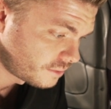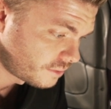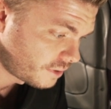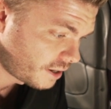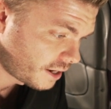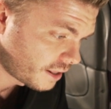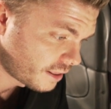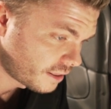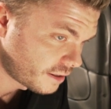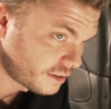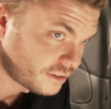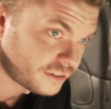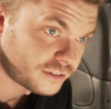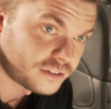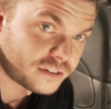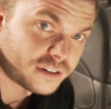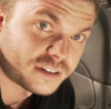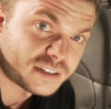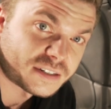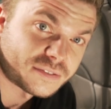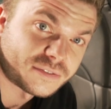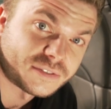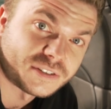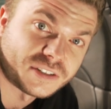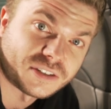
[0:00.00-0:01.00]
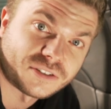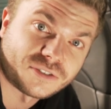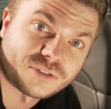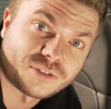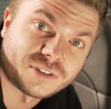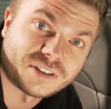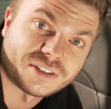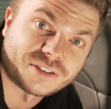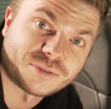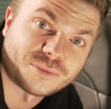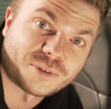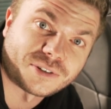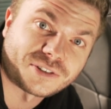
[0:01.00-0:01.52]
rather than you guys having to sit through
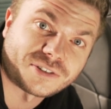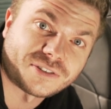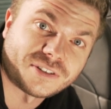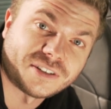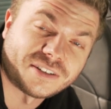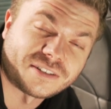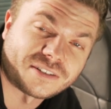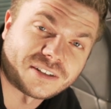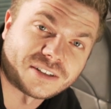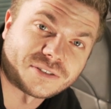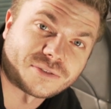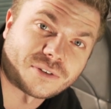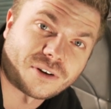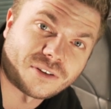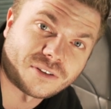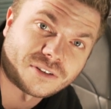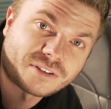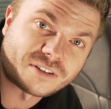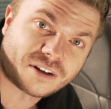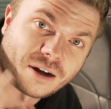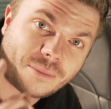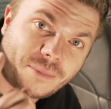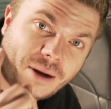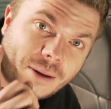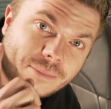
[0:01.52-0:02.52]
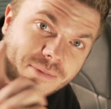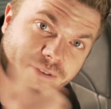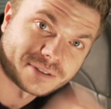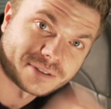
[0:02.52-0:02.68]
this and watch all this, let's roll the timer.